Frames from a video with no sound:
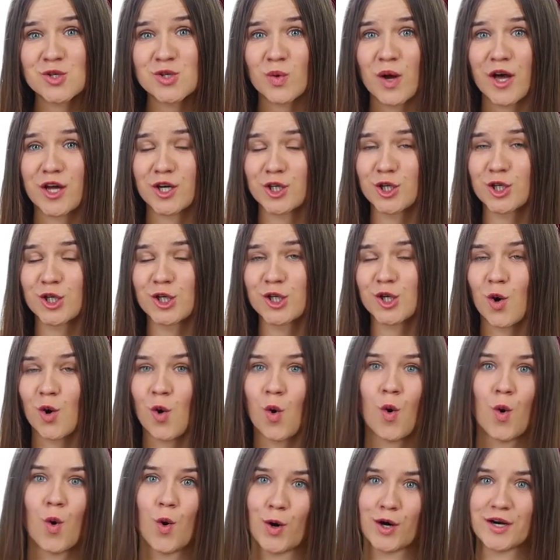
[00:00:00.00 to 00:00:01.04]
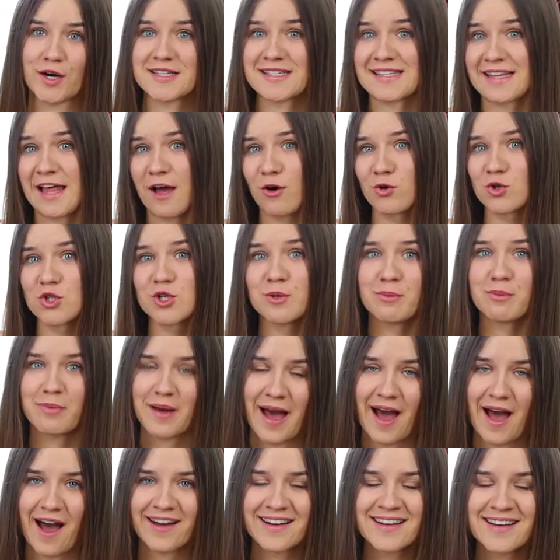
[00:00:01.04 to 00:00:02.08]
sweater or a slouchy
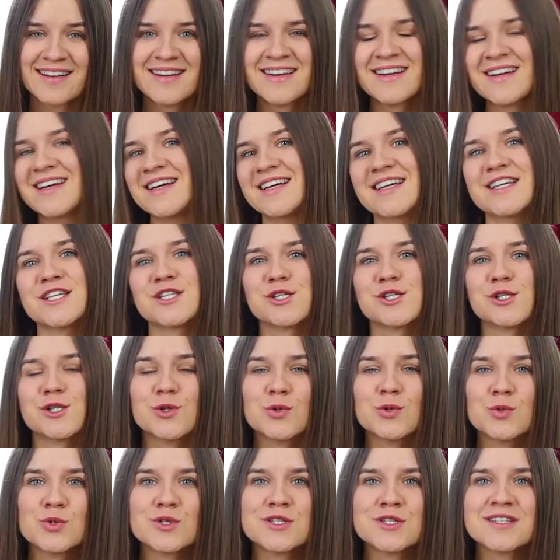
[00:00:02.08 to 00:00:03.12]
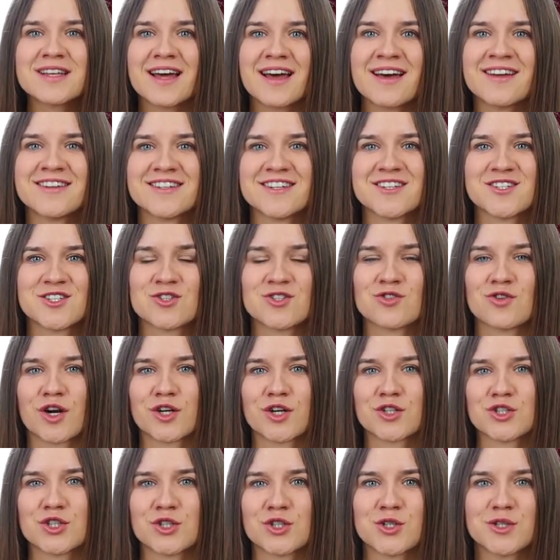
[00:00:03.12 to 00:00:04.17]
bag is loose and
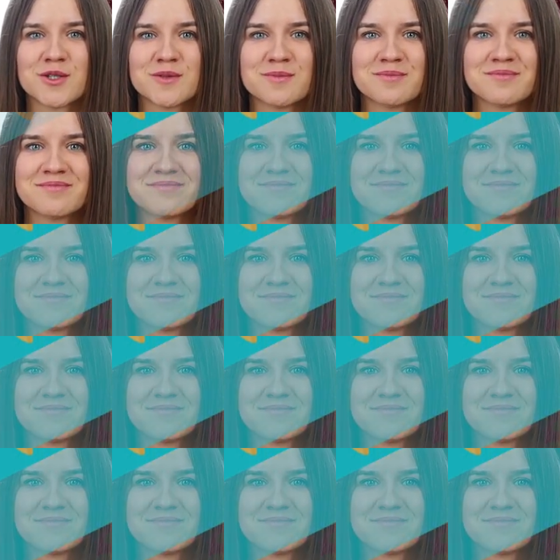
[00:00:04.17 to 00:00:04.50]
unstructured.